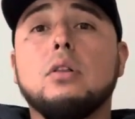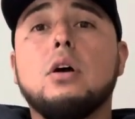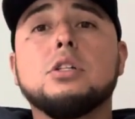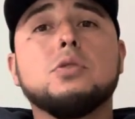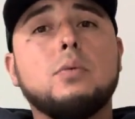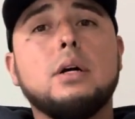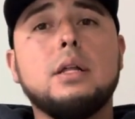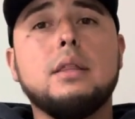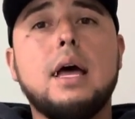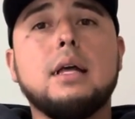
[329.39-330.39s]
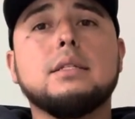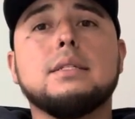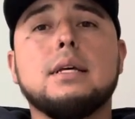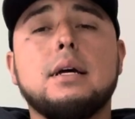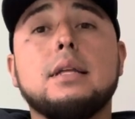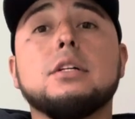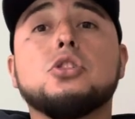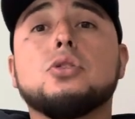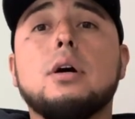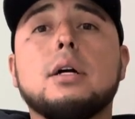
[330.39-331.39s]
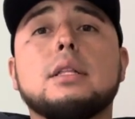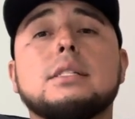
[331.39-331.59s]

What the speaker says: larger one that's in the truck.